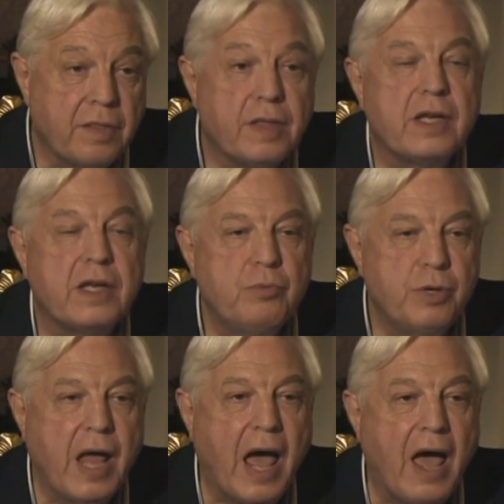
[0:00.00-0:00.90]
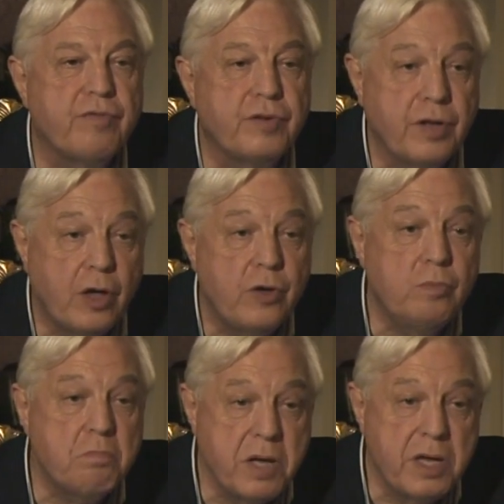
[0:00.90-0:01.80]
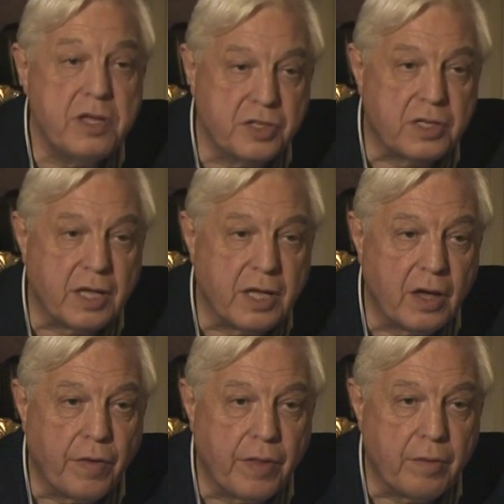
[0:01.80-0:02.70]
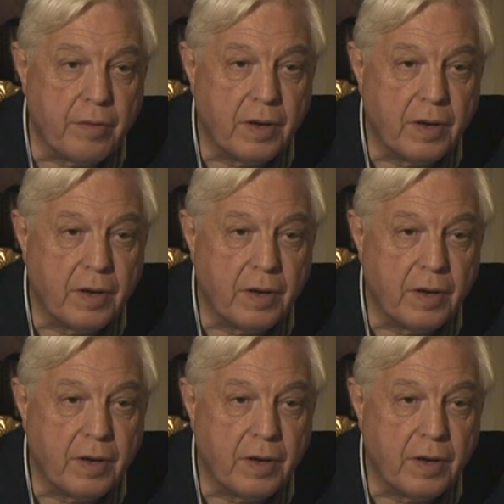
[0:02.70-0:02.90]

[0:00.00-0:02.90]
that he would have no mercy on them.